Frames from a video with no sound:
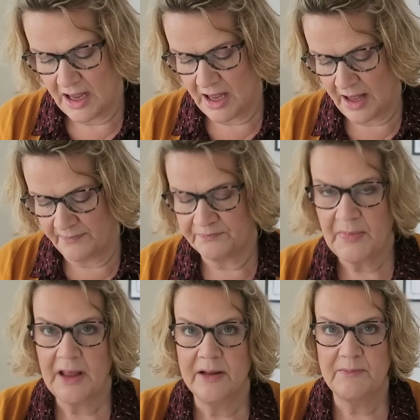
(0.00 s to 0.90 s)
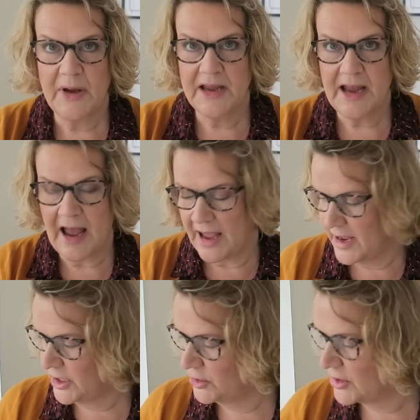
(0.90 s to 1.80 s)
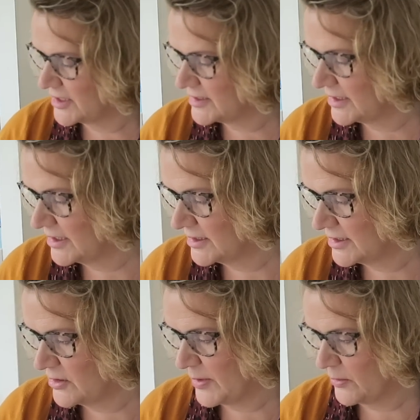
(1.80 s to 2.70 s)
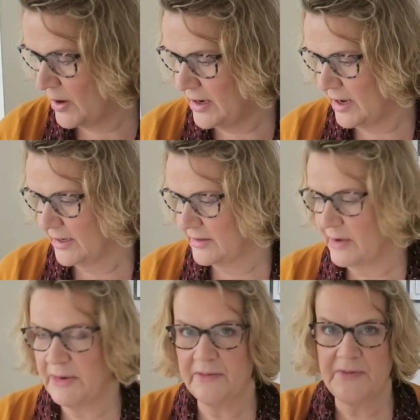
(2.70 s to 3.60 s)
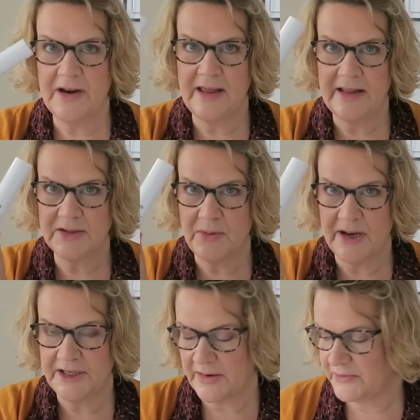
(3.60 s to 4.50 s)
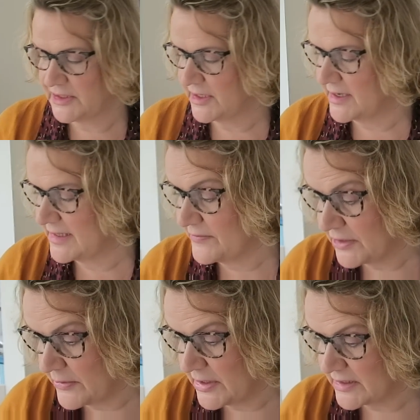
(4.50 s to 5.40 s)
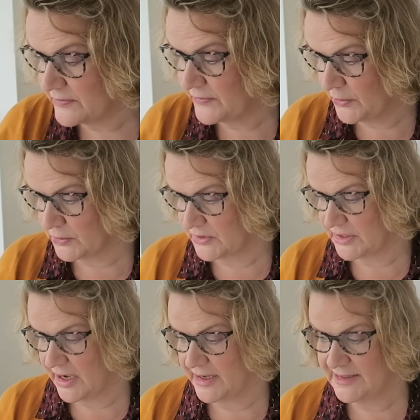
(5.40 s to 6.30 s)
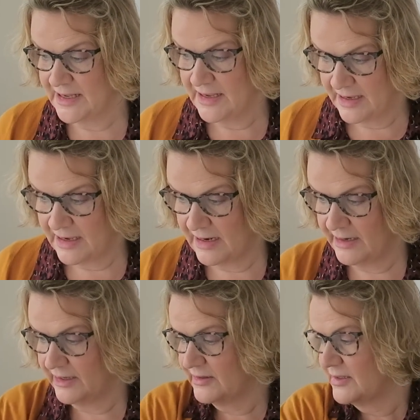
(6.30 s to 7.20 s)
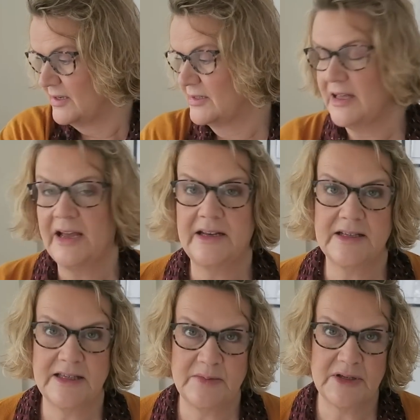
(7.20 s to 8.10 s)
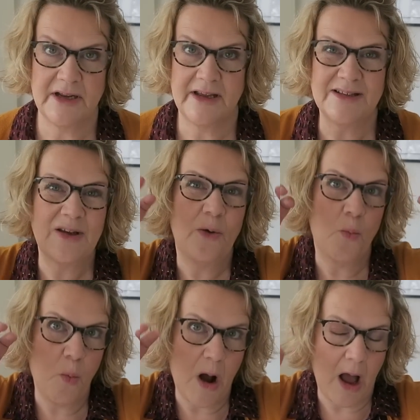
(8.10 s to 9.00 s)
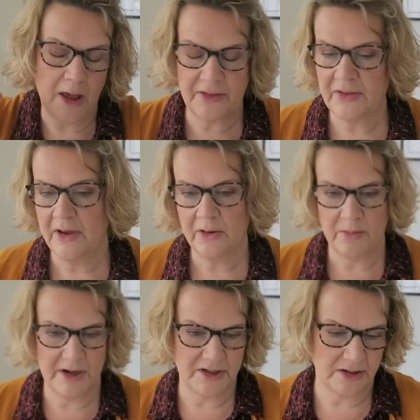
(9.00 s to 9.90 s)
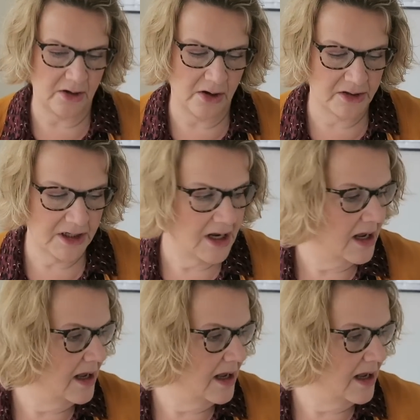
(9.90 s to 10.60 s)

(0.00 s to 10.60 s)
Um, But yeah, interesting. A serum. I quite like that one. I feel like that's quite a generous size, even though it isn't full size. I like the size of that, and it seems like it's worth quite a lot.